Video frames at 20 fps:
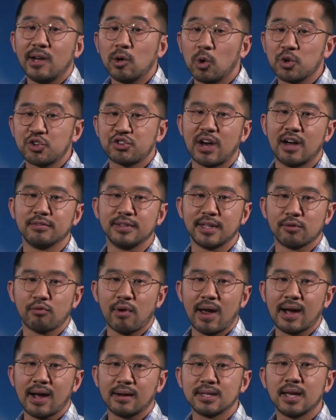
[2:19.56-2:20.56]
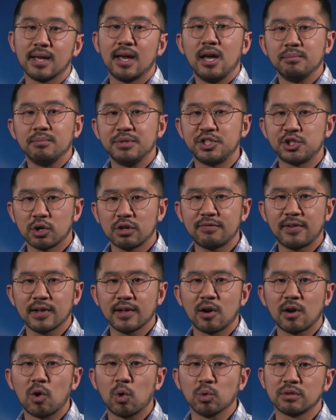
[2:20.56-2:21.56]
or travelling around, be sure to
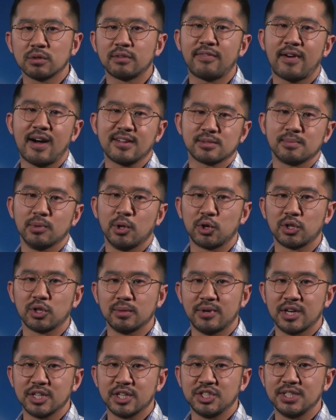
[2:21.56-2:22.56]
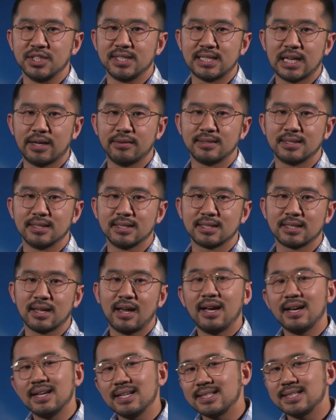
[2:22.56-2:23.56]
follow all advice from local emergency services,
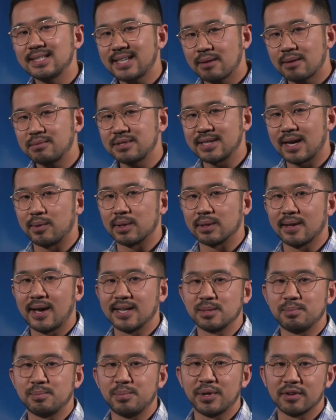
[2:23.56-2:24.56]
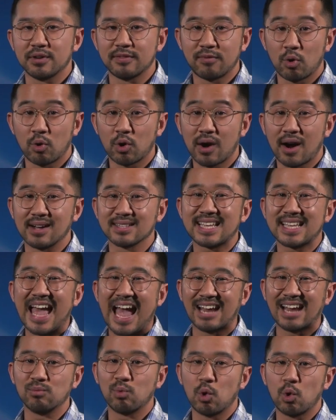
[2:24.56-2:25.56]
stay up to date with latest bureau forecasts
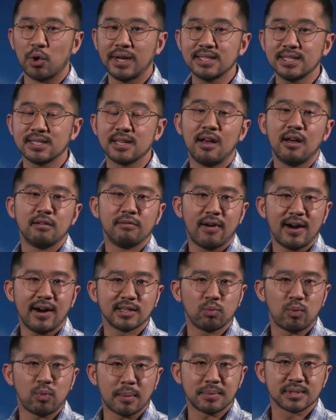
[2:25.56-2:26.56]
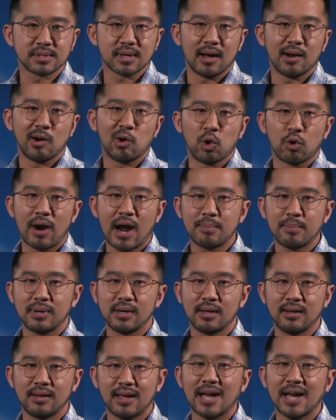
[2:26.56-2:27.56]
and warnings via the website or app,
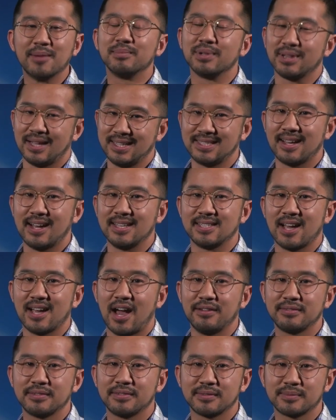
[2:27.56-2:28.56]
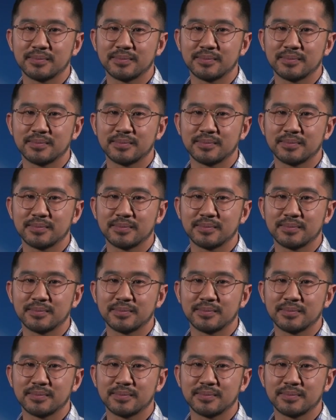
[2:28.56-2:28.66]
and please stay safe.